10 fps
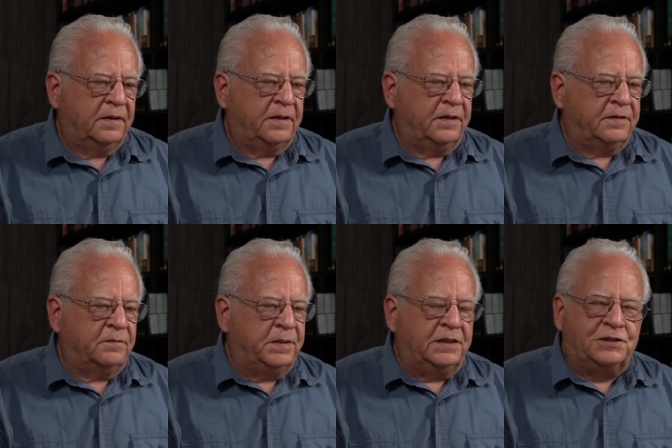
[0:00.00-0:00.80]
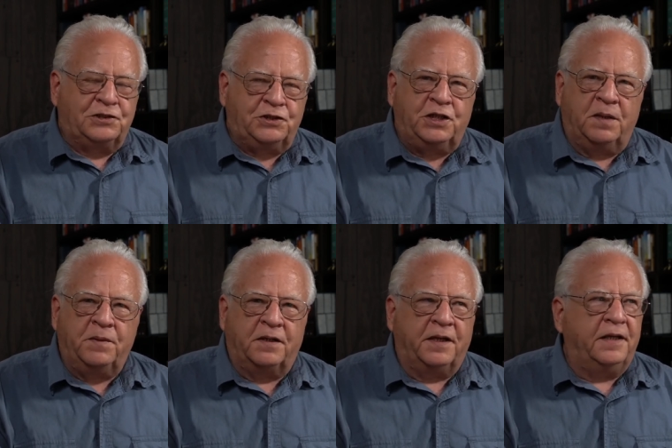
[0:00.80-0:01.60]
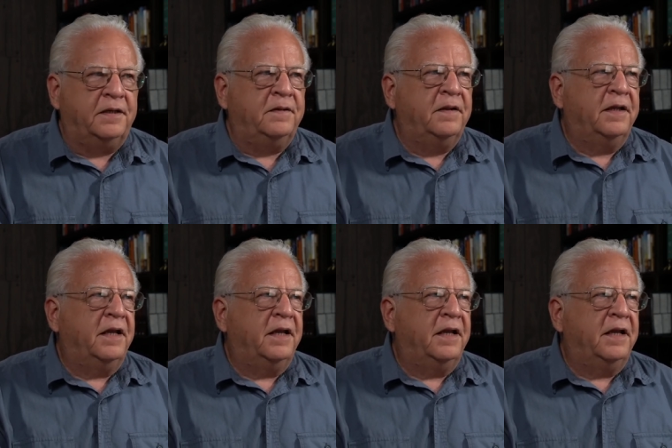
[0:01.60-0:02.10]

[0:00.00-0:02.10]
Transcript: You're being stimulated,